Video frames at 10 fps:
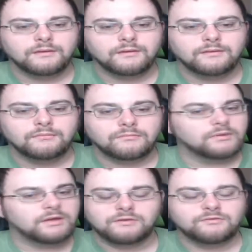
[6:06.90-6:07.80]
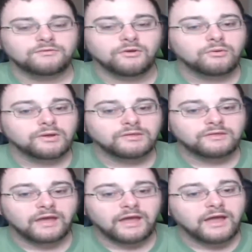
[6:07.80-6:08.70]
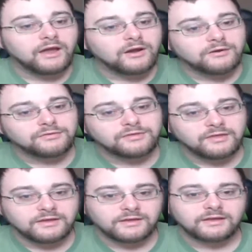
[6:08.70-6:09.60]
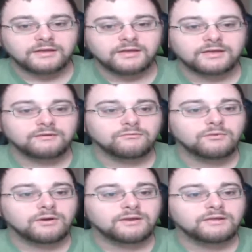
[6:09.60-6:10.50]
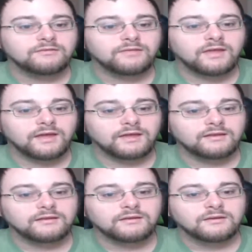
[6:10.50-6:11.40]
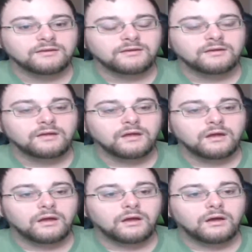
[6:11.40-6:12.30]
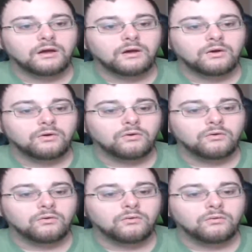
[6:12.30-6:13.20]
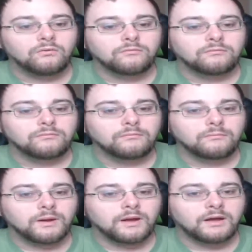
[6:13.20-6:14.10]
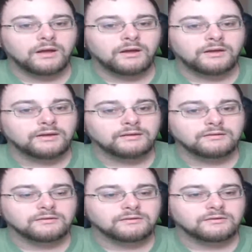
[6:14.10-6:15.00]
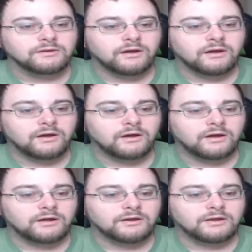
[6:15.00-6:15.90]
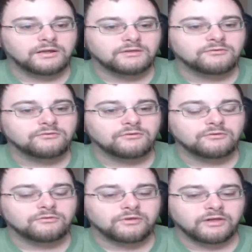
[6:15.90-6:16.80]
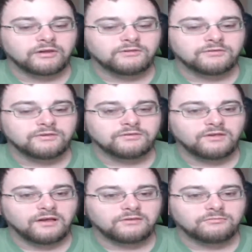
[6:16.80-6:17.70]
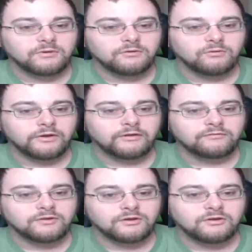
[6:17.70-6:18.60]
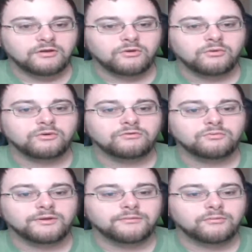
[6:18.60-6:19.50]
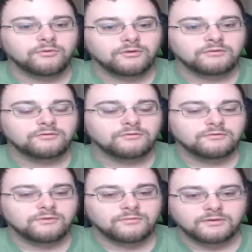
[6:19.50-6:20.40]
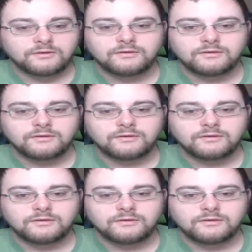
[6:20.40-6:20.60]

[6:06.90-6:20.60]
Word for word: Oh, he's doing the air thing again. What is that? Oh my god. He's using it as a seismic wave to know his weak points or something?